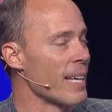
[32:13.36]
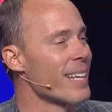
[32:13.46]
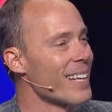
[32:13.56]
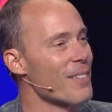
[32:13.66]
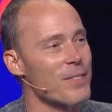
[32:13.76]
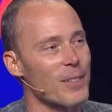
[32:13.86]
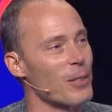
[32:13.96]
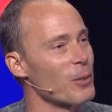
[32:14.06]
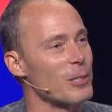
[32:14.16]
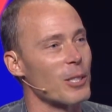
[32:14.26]
And I felt
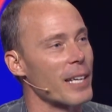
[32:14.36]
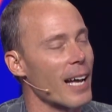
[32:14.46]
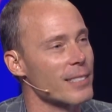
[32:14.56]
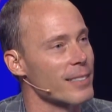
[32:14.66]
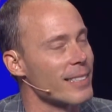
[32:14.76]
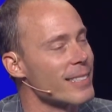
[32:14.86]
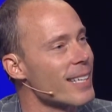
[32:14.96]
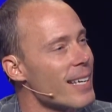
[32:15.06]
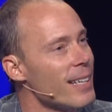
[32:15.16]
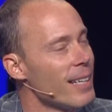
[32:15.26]
the Lord sarcastically
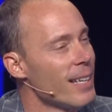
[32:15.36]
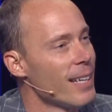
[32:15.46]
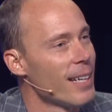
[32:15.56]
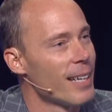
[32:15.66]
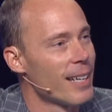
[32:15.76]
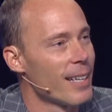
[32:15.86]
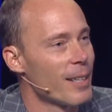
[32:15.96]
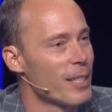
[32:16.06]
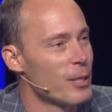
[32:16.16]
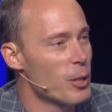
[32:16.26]
say,
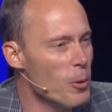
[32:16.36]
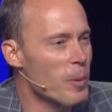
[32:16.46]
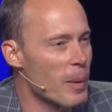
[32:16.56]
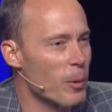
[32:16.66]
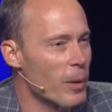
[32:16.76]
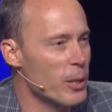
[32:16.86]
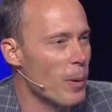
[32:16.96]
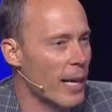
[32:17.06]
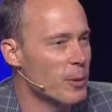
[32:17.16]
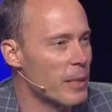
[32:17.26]
do you remember what
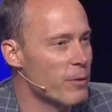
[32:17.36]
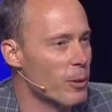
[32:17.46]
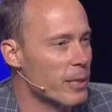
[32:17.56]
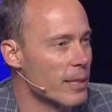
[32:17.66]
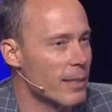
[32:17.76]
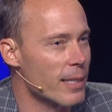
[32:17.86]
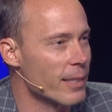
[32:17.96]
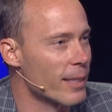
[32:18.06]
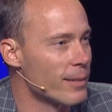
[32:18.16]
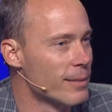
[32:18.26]
you asked me for 6 days
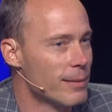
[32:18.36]
ago?